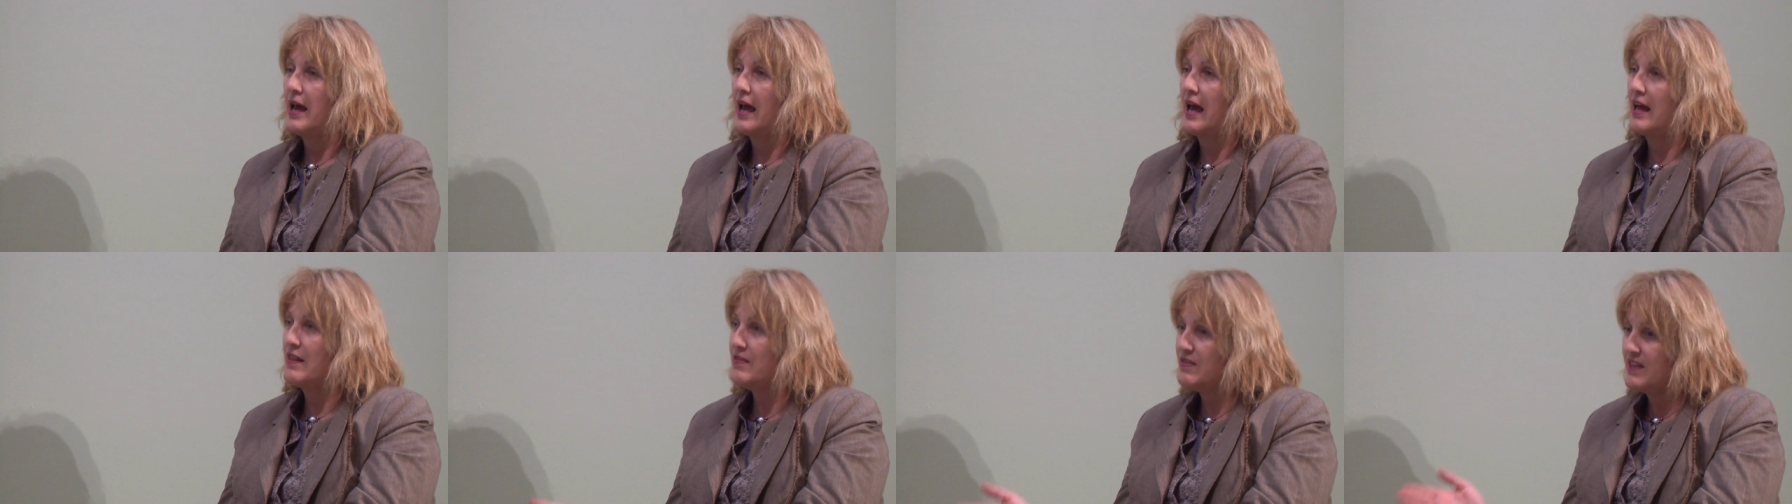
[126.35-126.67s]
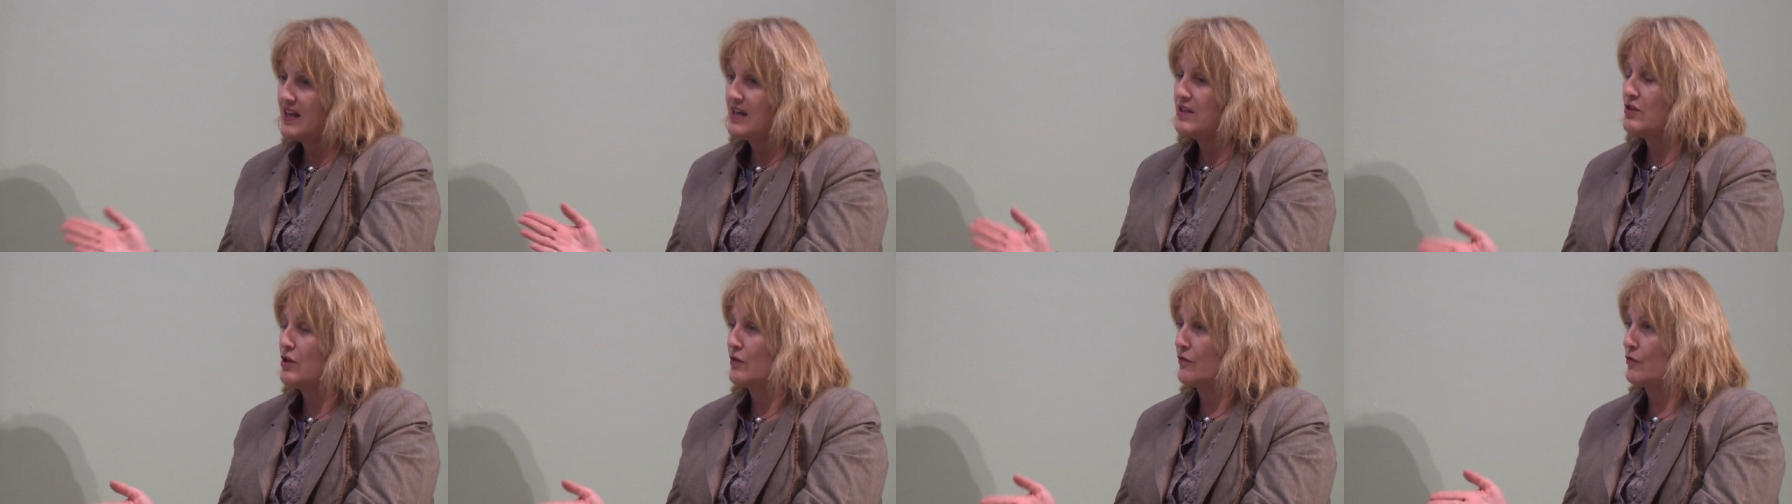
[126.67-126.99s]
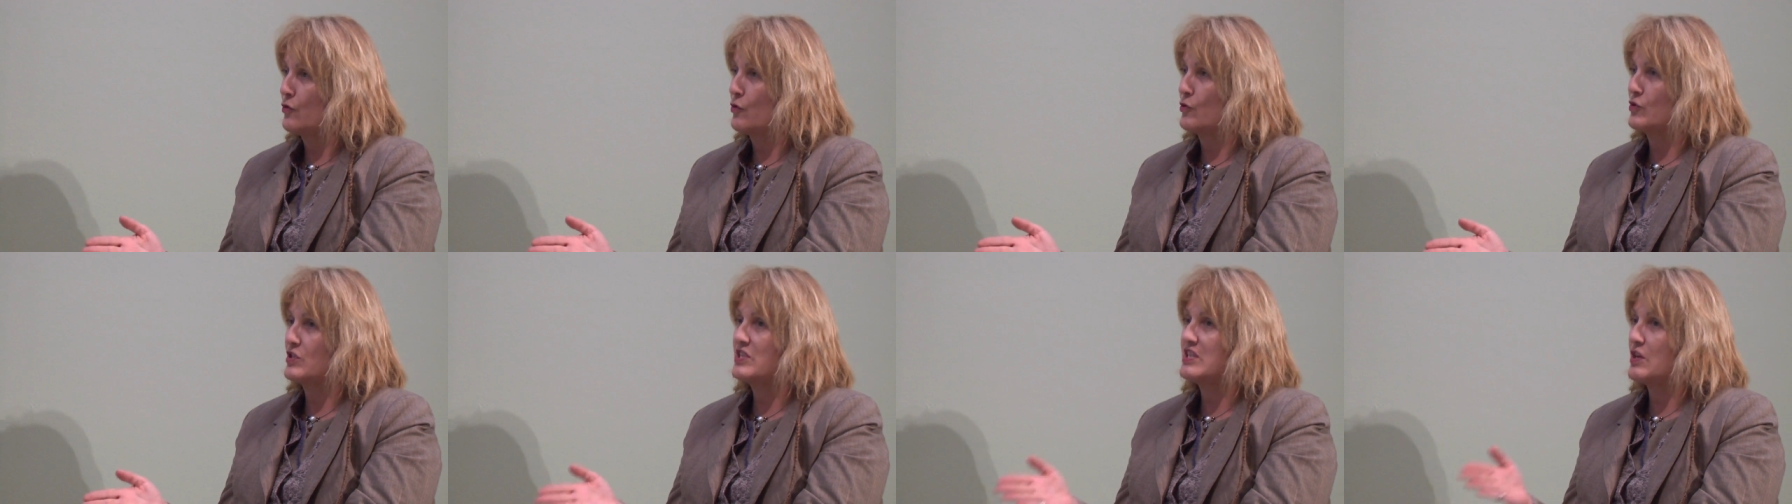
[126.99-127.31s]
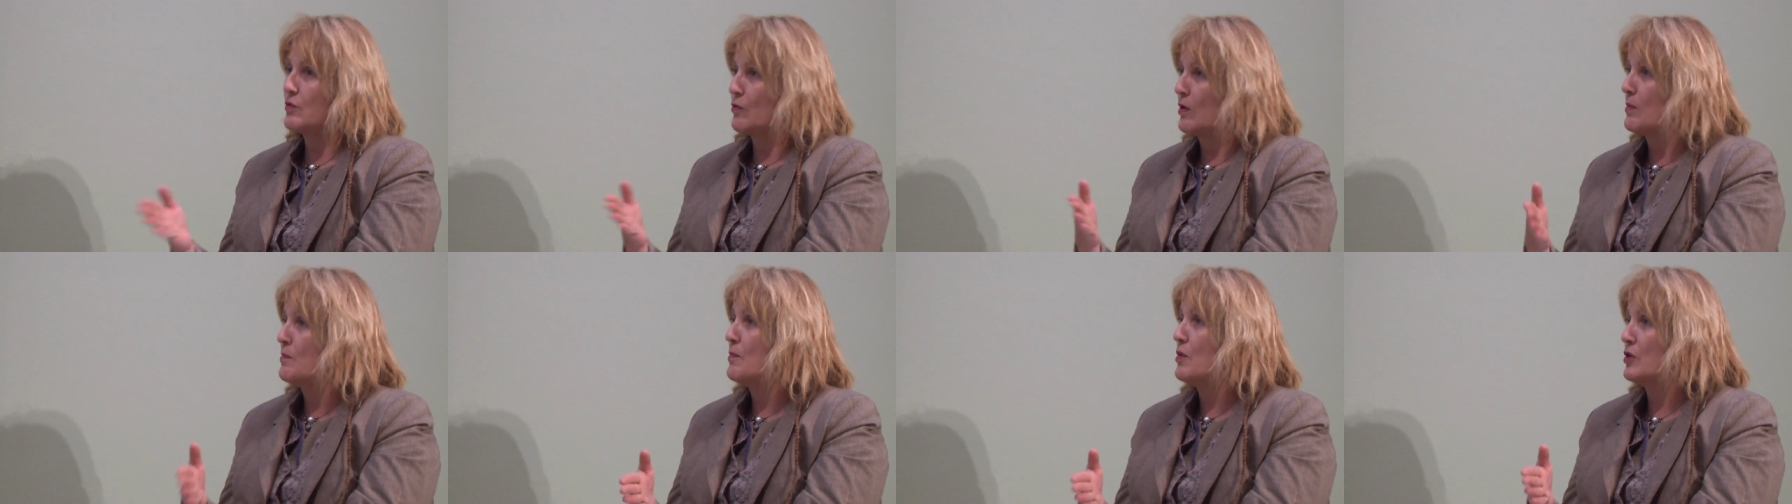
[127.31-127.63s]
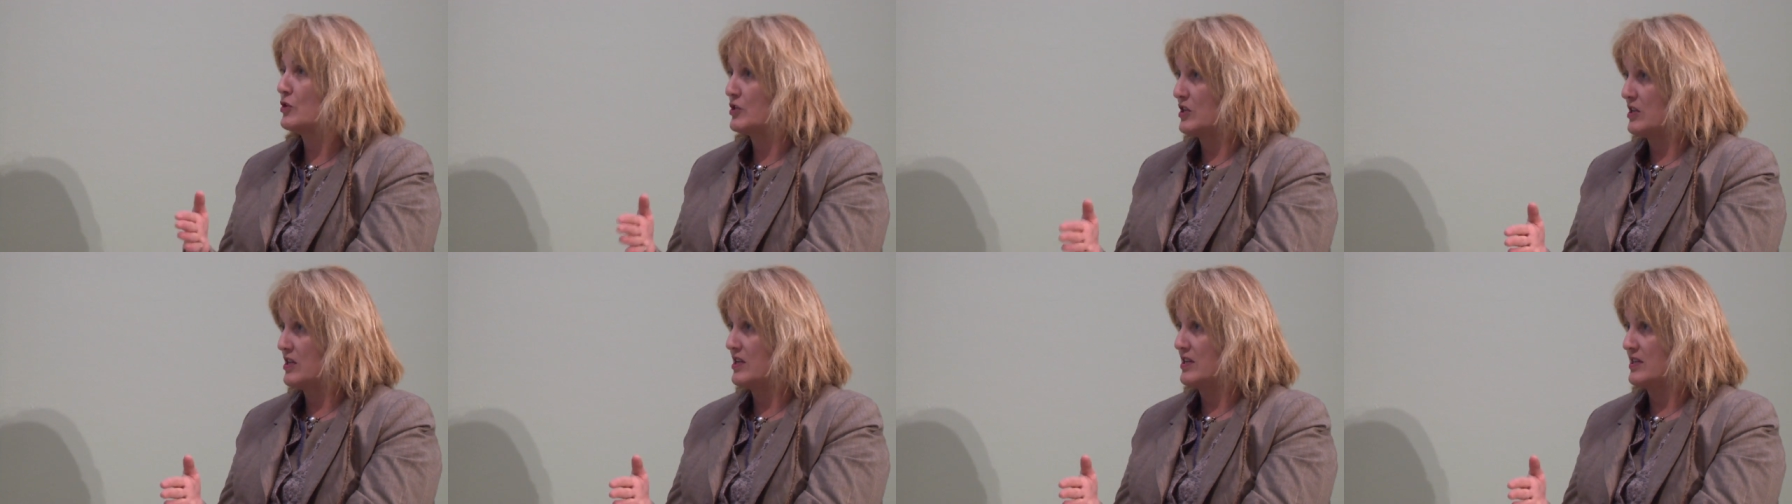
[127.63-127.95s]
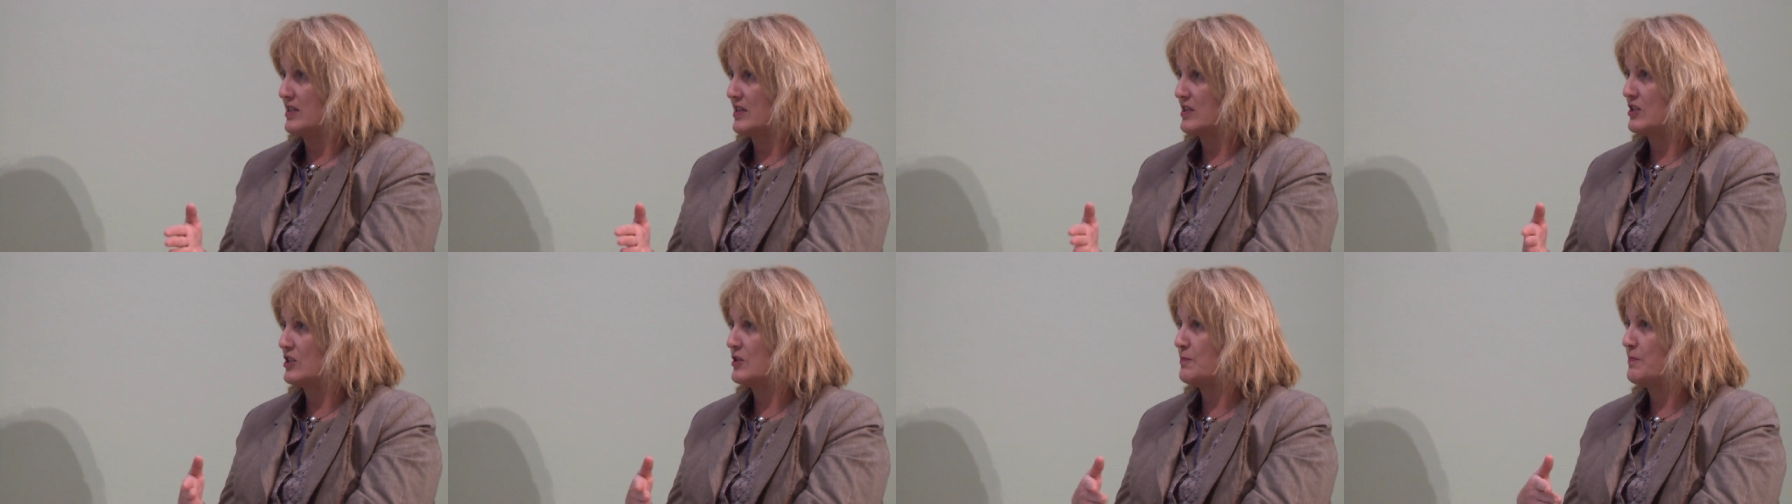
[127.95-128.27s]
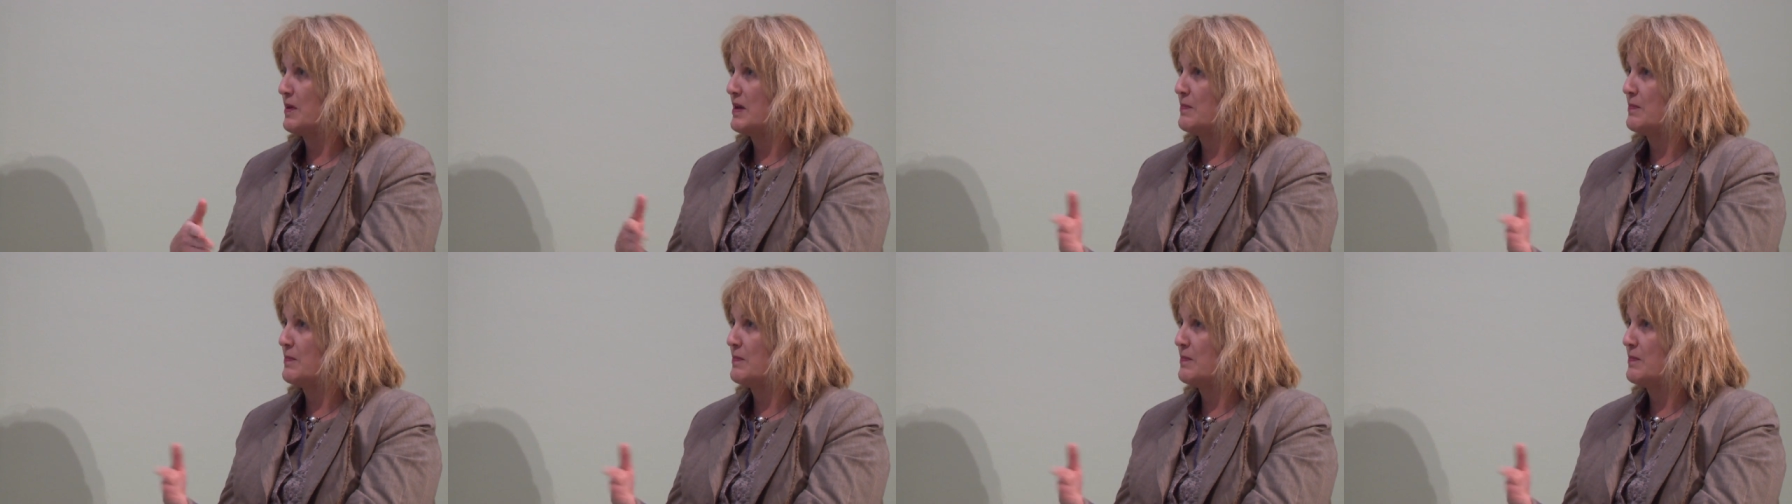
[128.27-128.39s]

And then, of course, there were modernists,